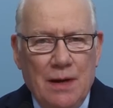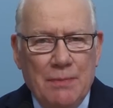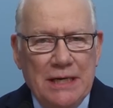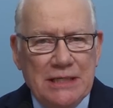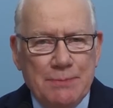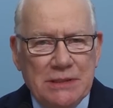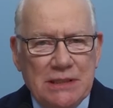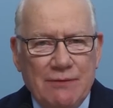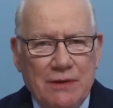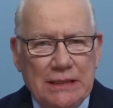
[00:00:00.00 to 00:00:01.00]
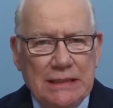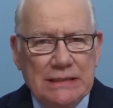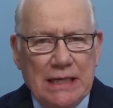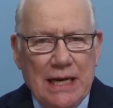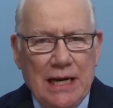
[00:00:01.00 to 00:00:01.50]
But he specifically
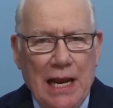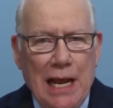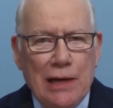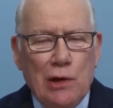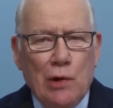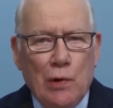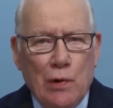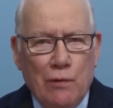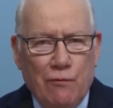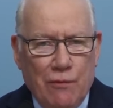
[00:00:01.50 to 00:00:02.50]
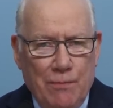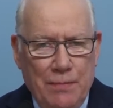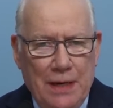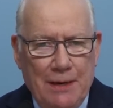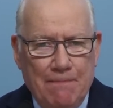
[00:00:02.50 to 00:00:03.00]
said, "And learn from
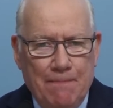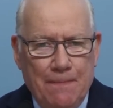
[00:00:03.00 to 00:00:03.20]
me."